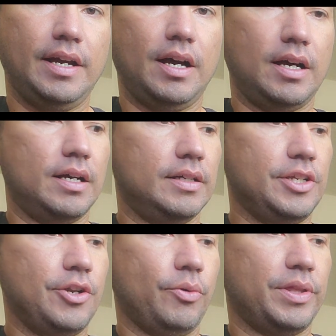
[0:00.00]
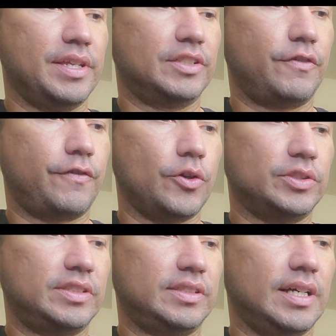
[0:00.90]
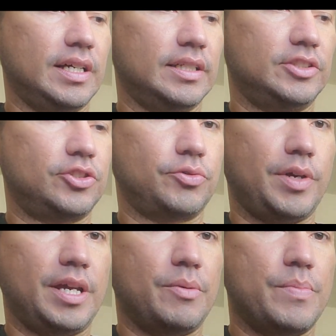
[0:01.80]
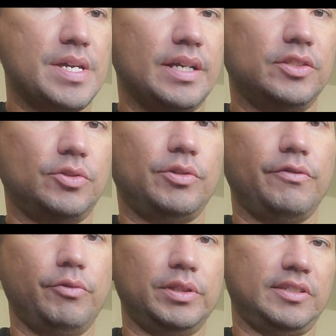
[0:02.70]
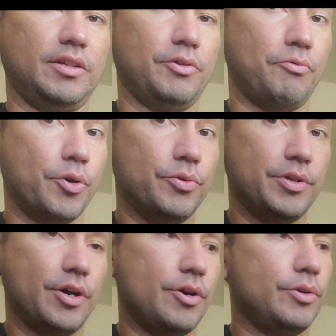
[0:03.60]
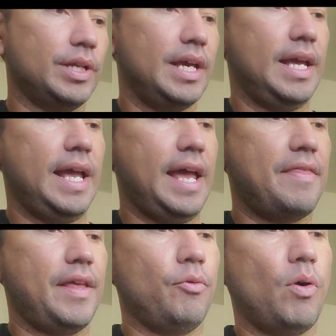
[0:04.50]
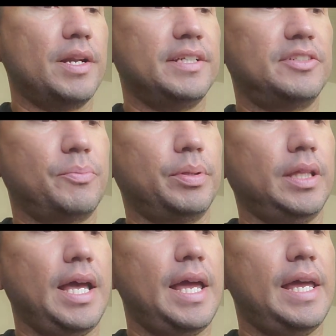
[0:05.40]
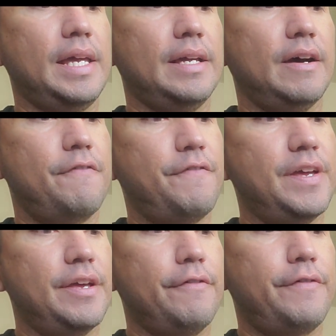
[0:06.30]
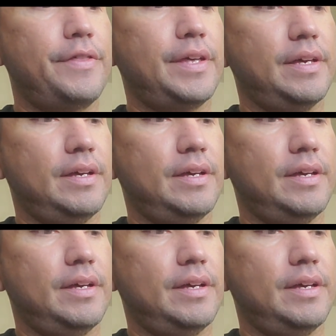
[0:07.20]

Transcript: with this first string being sort of what's called the root note, and then wanting to play a fifth,